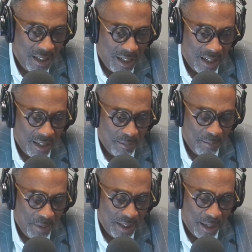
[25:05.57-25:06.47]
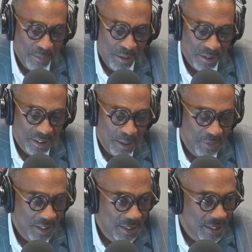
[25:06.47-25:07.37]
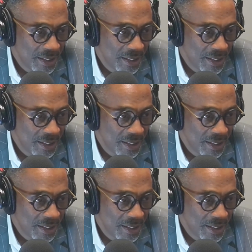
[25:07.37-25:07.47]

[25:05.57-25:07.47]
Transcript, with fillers: Um, but I'm doing That's something. Good.